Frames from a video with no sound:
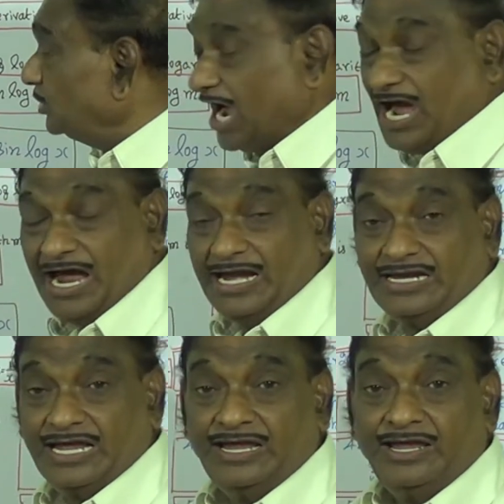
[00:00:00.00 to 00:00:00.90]

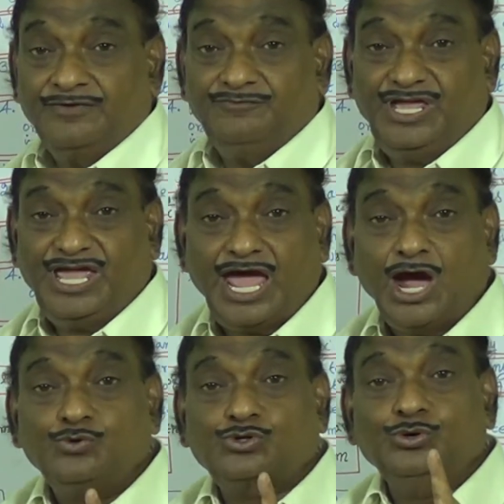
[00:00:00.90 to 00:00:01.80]
that we
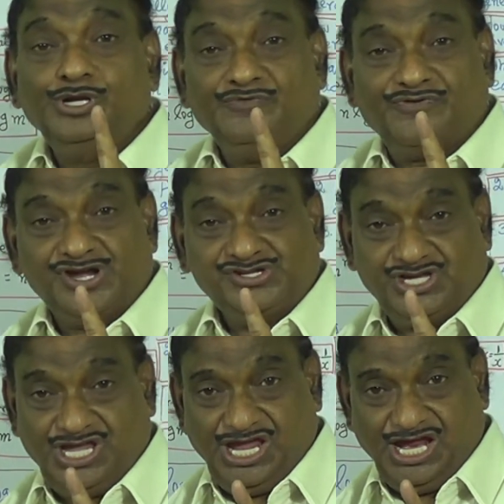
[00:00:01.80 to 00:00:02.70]
have to
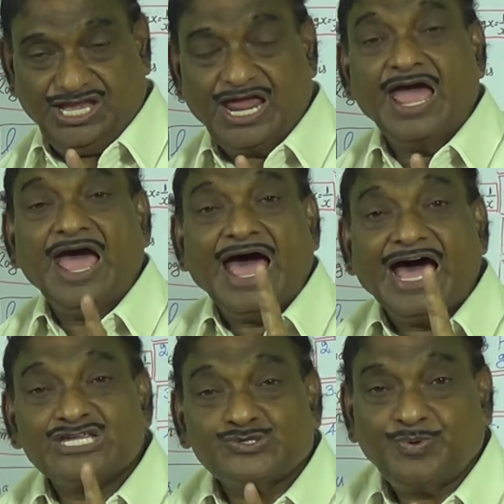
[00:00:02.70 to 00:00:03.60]
differentiate
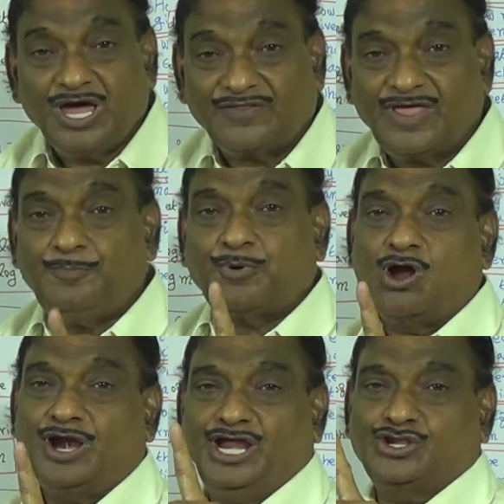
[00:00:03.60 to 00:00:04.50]
as per the
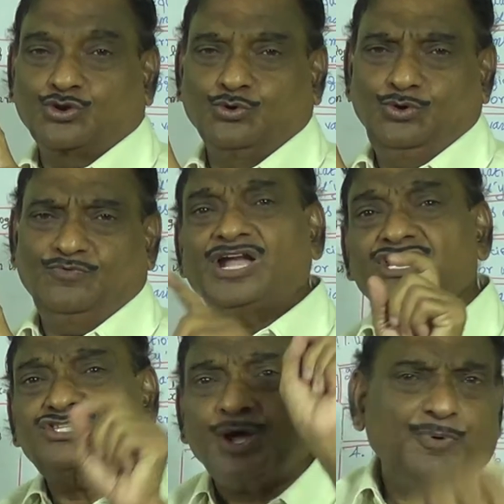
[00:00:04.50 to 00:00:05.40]
product rule. What
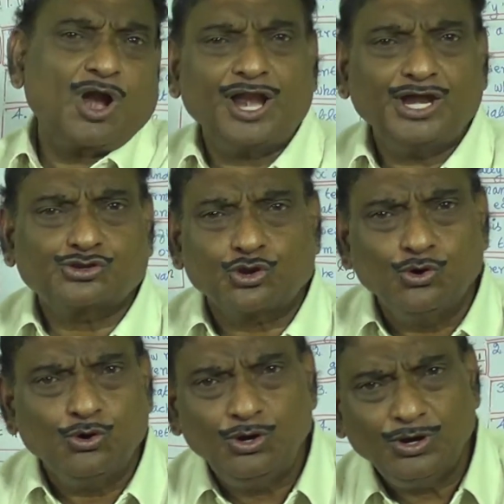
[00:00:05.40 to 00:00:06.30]
is the product
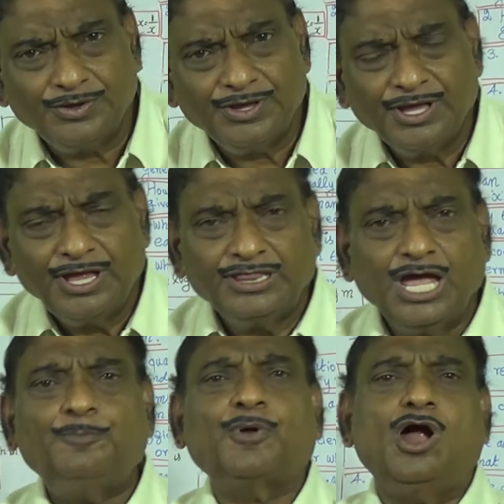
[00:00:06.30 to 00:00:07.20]
rule? The
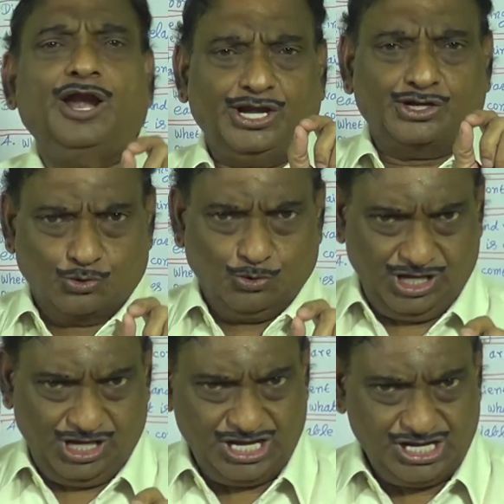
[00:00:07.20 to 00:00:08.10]
product rule
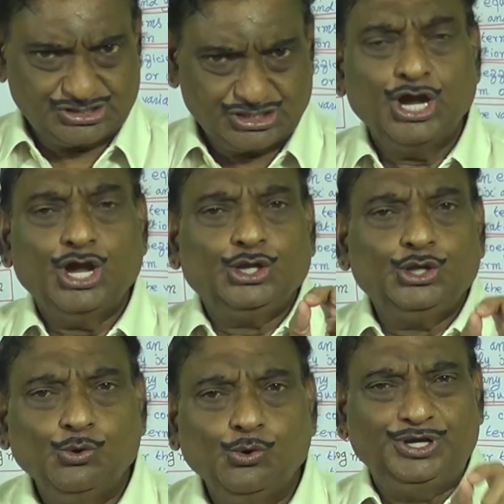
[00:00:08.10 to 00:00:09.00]
is
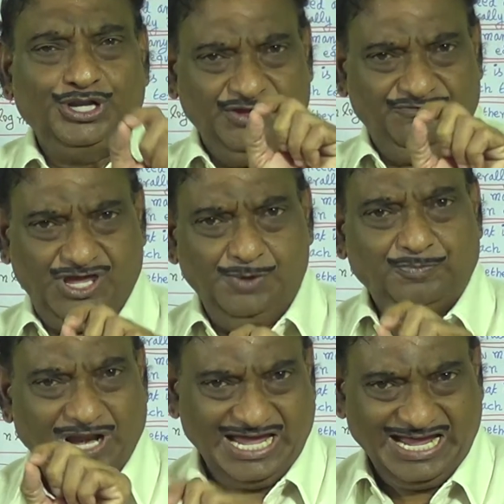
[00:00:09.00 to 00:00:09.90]
u dv
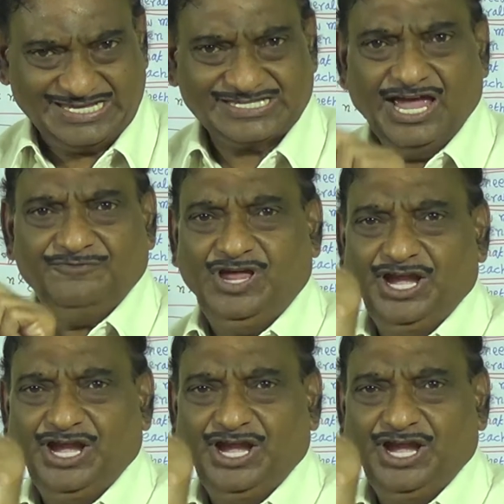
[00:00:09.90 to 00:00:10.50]
plus v